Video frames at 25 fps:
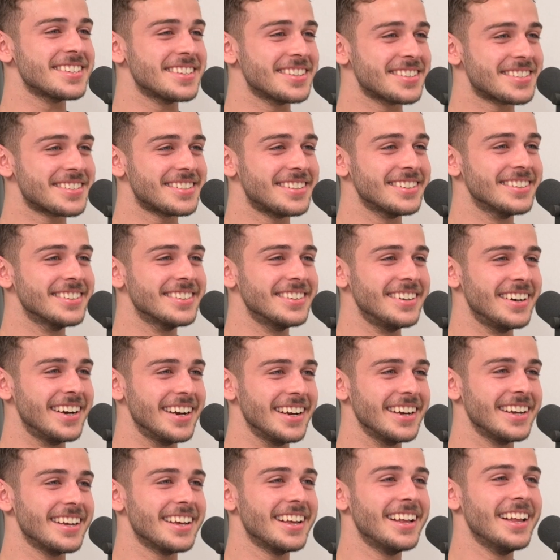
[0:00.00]
in a
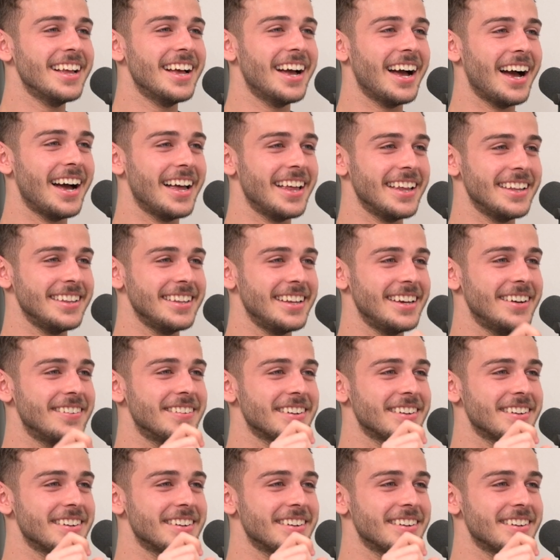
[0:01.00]
story, and it